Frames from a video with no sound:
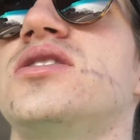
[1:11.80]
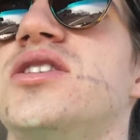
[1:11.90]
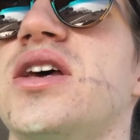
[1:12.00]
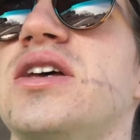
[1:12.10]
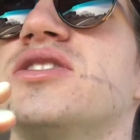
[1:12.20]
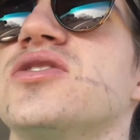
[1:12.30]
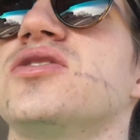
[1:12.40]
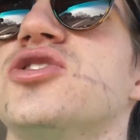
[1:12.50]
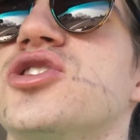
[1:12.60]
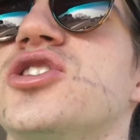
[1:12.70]
today's
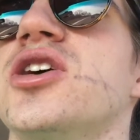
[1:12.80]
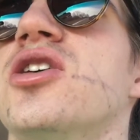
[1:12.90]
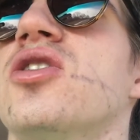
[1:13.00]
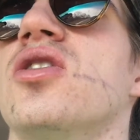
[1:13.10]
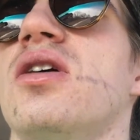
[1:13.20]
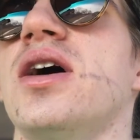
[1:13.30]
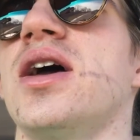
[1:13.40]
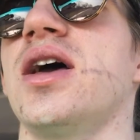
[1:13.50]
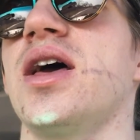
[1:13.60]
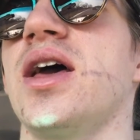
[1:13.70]
chill,
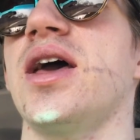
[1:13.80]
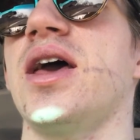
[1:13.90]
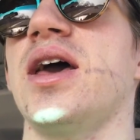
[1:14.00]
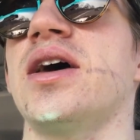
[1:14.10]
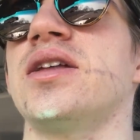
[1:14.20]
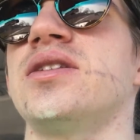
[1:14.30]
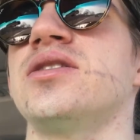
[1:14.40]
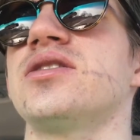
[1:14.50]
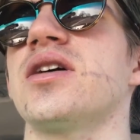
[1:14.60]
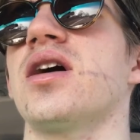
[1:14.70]

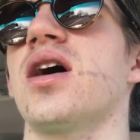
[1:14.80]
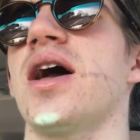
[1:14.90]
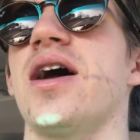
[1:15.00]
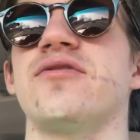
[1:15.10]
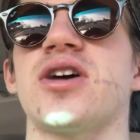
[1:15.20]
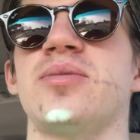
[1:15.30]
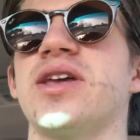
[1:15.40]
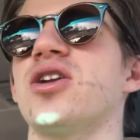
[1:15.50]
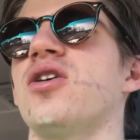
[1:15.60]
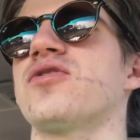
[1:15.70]
and I have time to
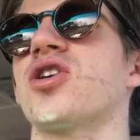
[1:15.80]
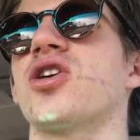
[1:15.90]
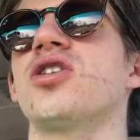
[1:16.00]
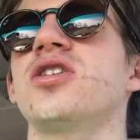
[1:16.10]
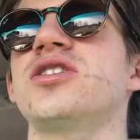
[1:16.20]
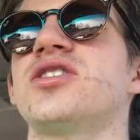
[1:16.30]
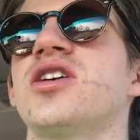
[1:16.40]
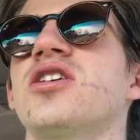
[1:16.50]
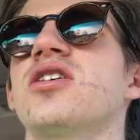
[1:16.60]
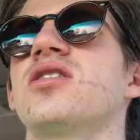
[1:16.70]
get off early
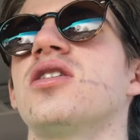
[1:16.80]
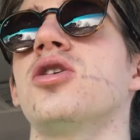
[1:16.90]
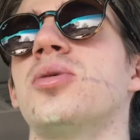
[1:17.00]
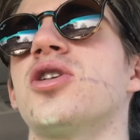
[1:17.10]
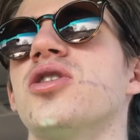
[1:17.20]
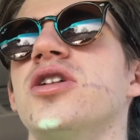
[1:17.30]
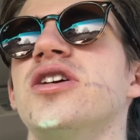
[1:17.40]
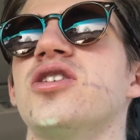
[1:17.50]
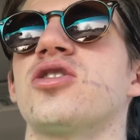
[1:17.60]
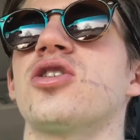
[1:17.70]
tonight, a little bit
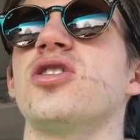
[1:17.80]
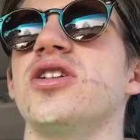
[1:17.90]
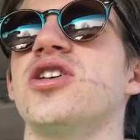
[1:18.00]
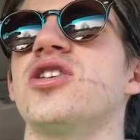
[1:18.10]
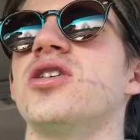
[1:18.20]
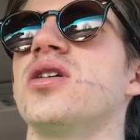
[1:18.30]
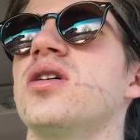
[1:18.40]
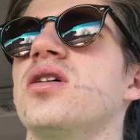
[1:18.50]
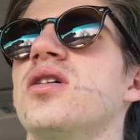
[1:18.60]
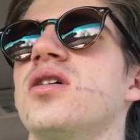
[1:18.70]
early or earlier,
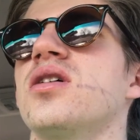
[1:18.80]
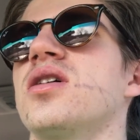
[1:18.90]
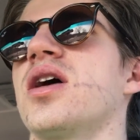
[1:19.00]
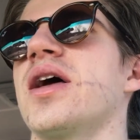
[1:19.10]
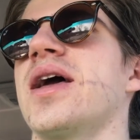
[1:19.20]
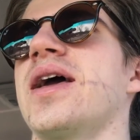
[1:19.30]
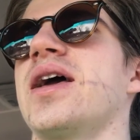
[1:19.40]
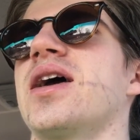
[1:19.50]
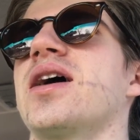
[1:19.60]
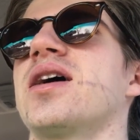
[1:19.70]

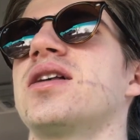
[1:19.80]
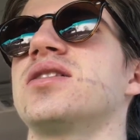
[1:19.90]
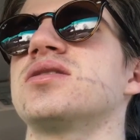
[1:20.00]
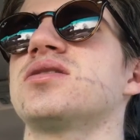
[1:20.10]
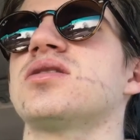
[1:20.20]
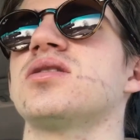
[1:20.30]
and